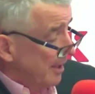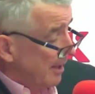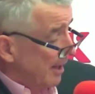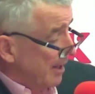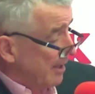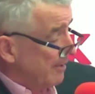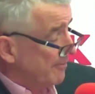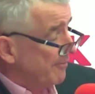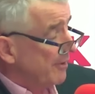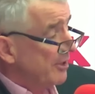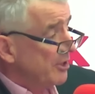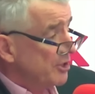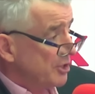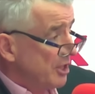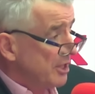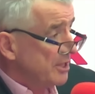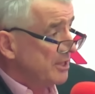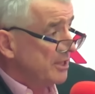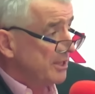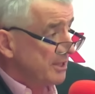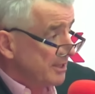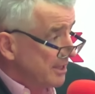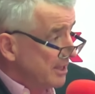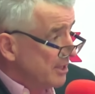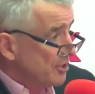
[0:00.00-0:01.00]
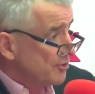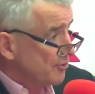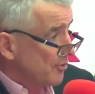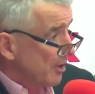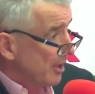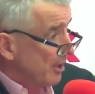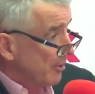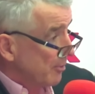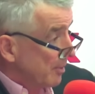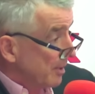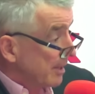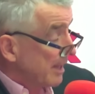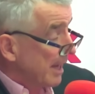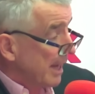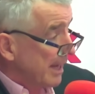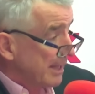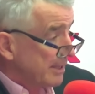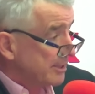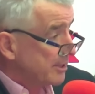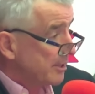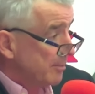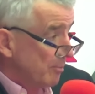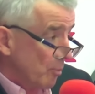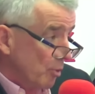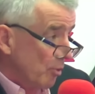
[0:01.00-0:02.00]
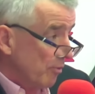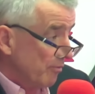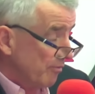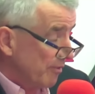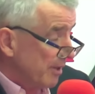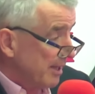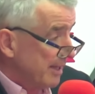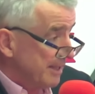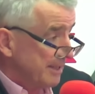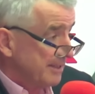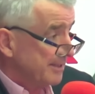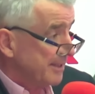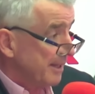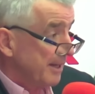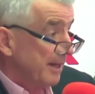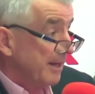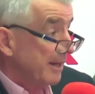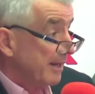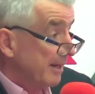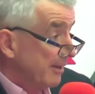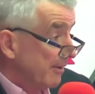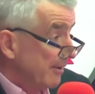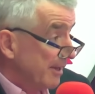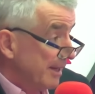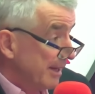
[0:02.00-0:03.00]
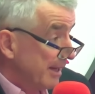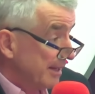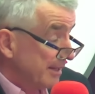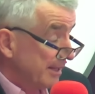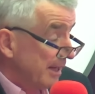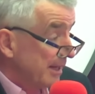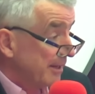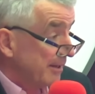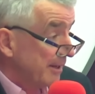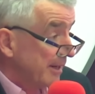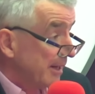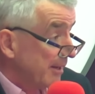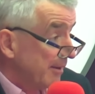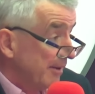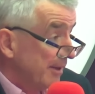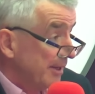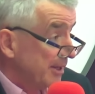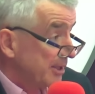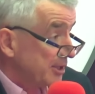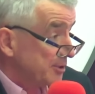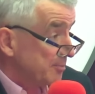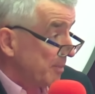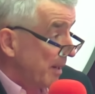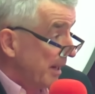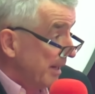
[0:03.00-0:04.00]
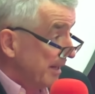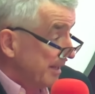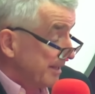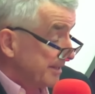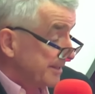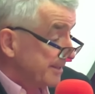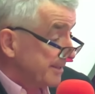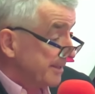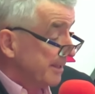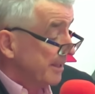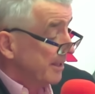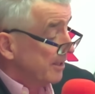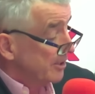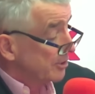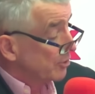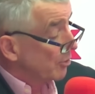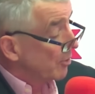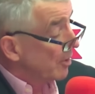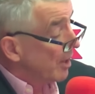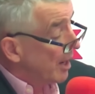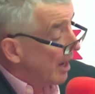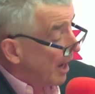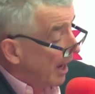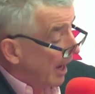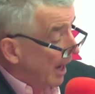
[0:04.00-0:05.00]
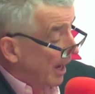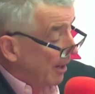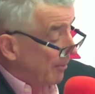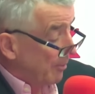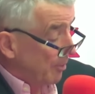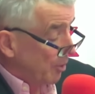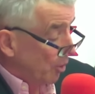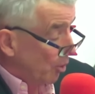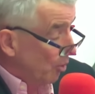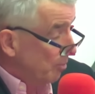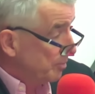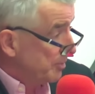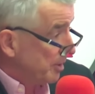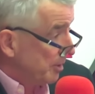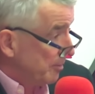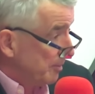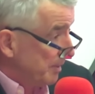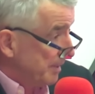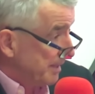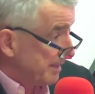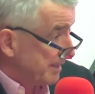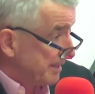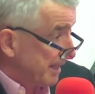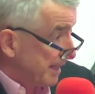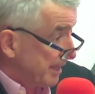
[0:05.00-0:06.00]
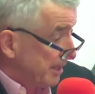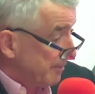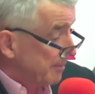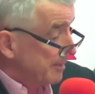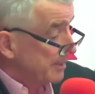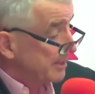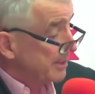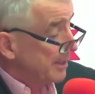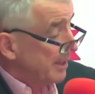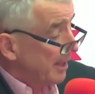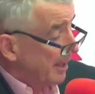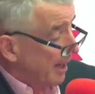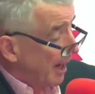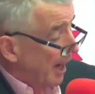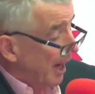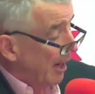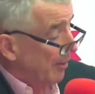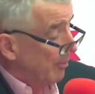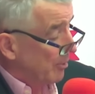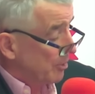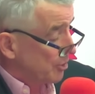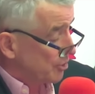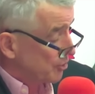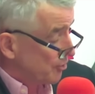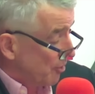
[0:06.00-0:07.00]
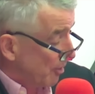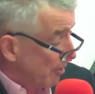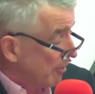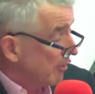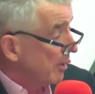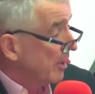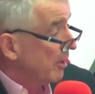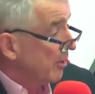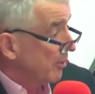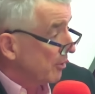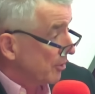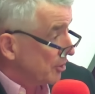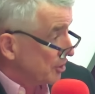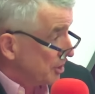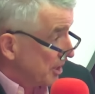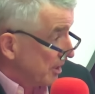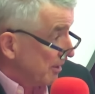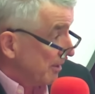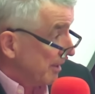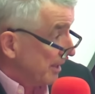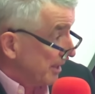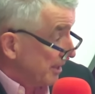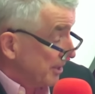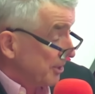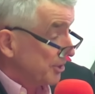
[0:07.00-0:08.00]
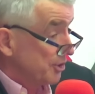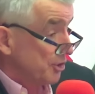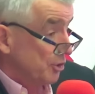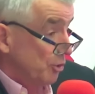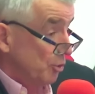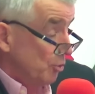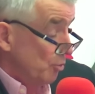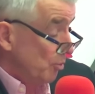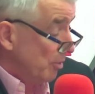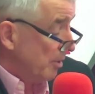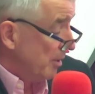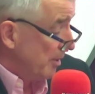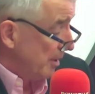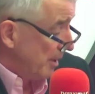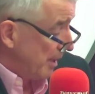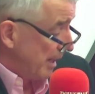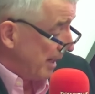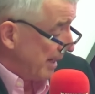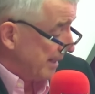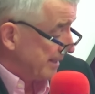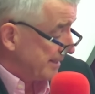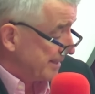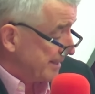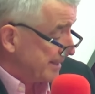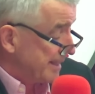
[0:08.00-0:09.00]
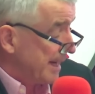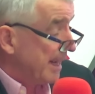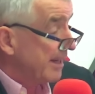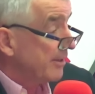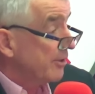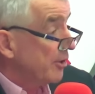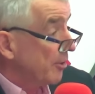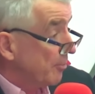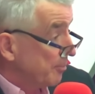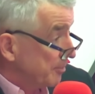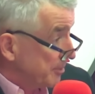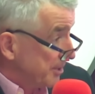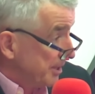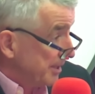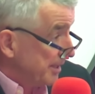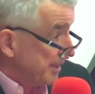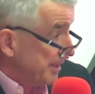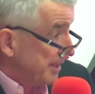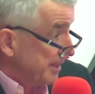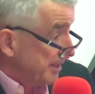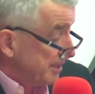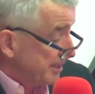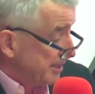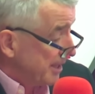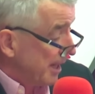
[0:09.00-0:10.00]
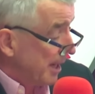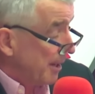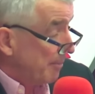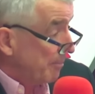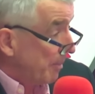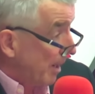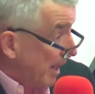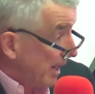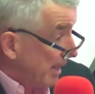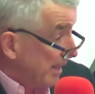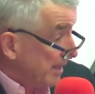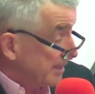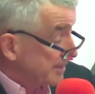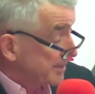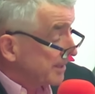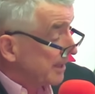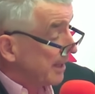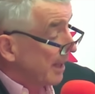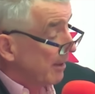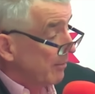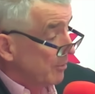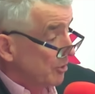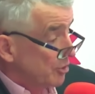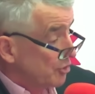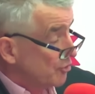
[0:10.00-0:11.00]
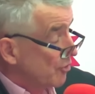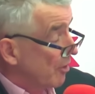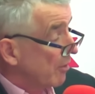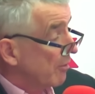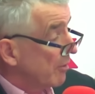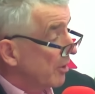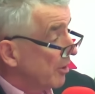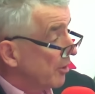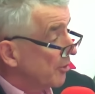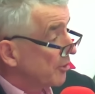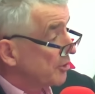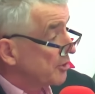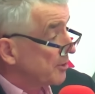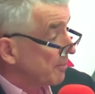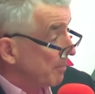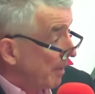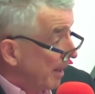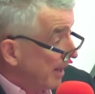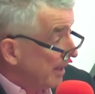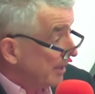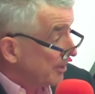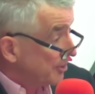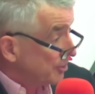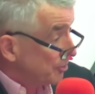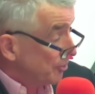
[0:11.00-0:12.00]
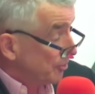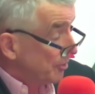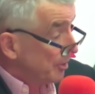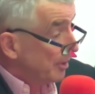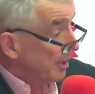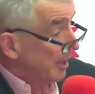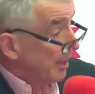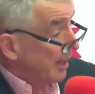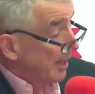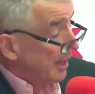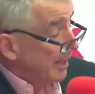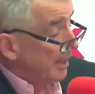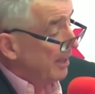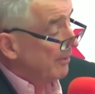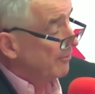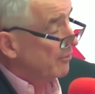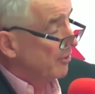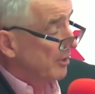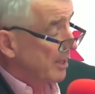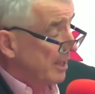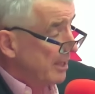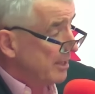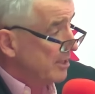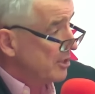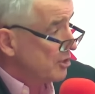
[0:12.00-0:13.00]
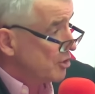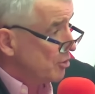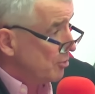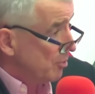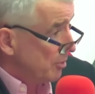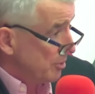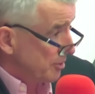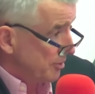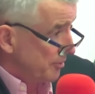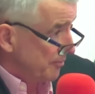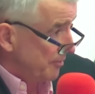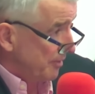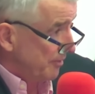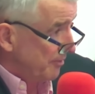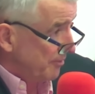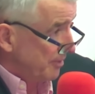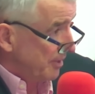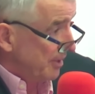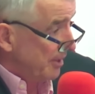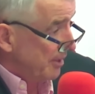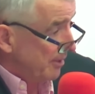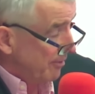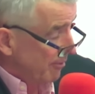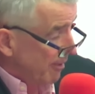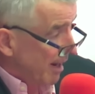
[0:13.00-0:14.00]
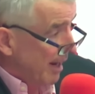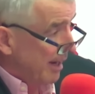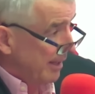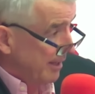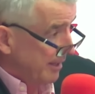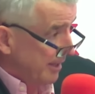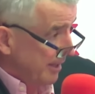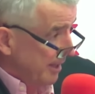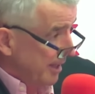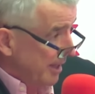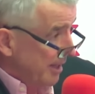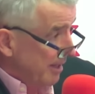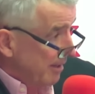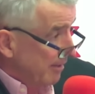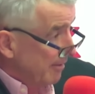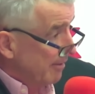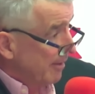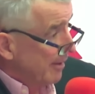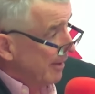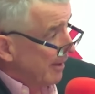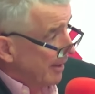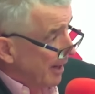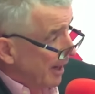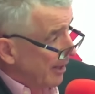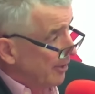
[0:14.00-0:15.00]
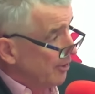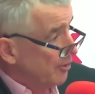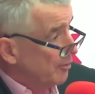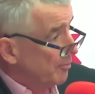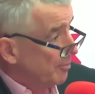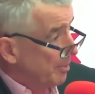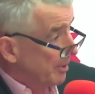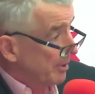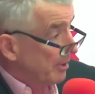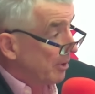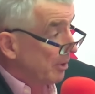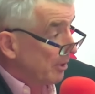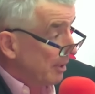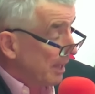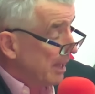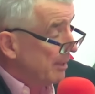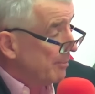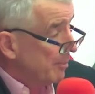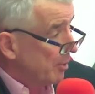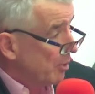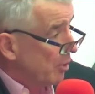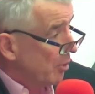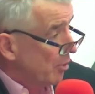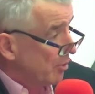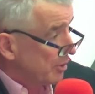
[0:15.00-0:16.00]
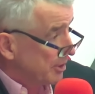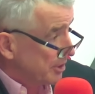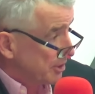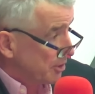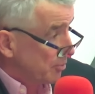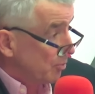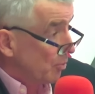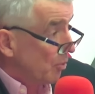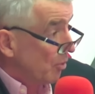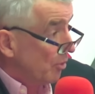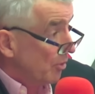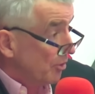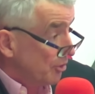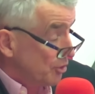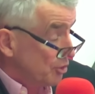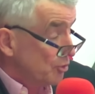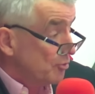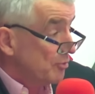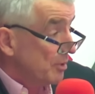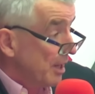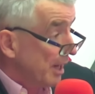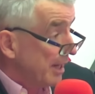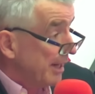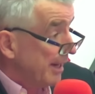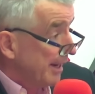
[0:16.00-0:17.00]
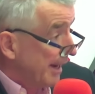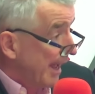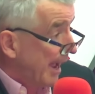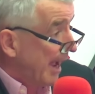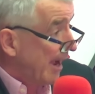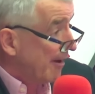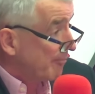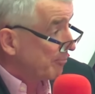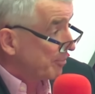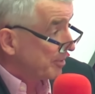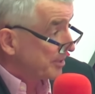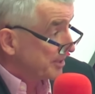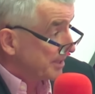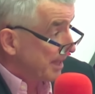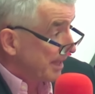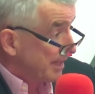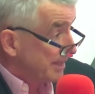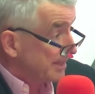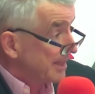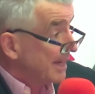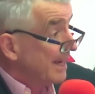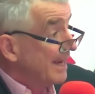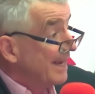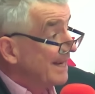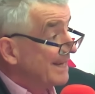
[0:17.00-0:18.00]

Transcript: And a French A T C strike will cancel more flights than an Aer, an Aer Lingus pilots. So I would hope there'll be a settlement. I would strongly urge Aer Lingus to uh, stand up to these uh, pilots. And I would strongly urge the pilots union, if you're getting two hundred fifty grand a year and you've been, Labour Court has awarded you nine point five percent,